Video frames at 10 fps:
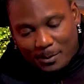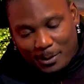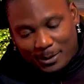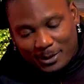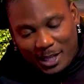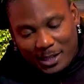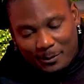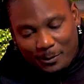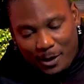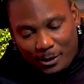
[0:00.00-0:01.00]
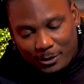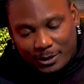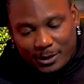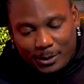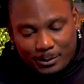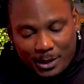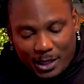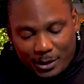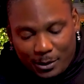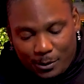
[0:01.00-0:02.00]
But I'm taking Falcons and I'm
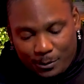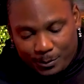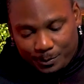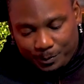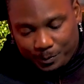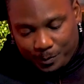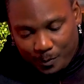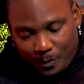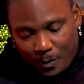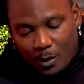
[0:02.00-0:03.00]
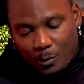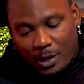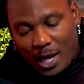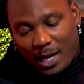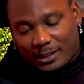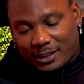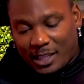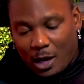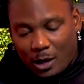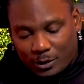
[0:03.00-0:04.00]
taking over. We got the
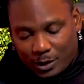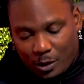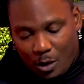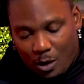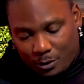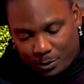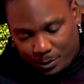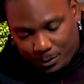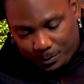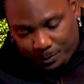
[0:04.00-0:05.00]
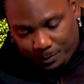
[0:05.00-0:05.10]
Seahawks and Cardinals.